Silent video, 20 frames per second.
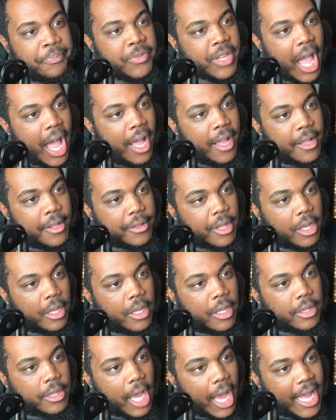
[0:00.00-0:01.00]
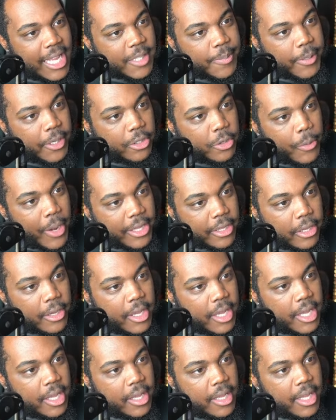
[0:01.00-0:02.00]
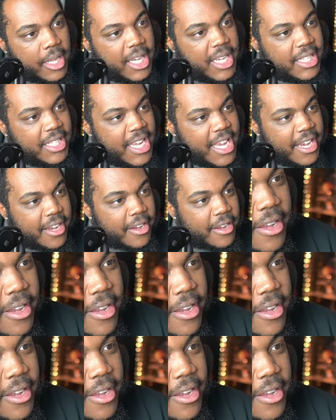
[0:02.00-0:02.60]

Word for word: ah, hospital director. He's here.